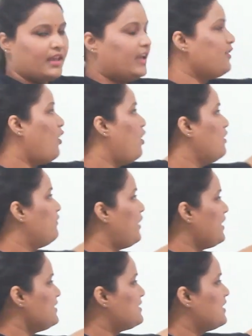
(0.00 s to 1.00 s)
it
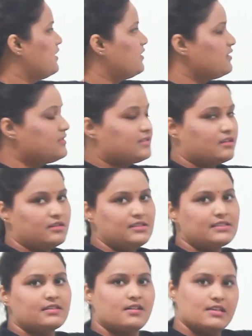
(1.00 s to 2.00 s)
always
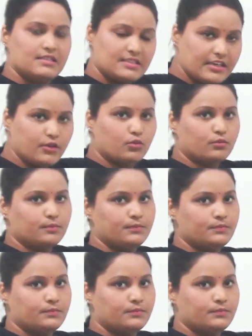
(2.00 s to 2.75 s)
results 0.